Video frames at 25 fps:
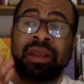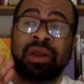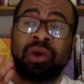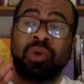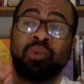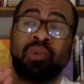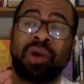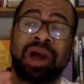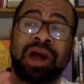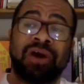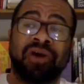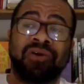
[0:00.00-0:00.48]

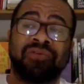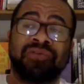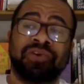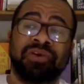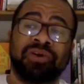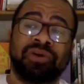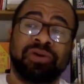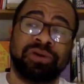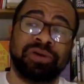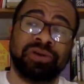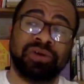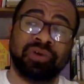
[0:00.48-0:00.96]
wow, if you're
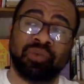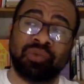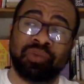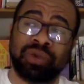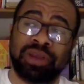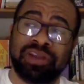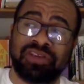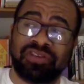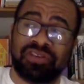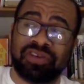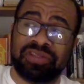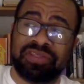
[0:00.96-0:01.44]
going to
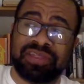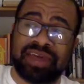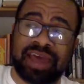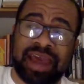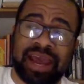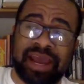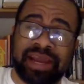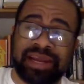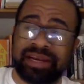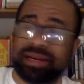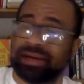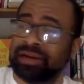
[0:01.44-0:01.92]
reach
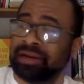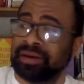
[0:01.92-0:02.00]
that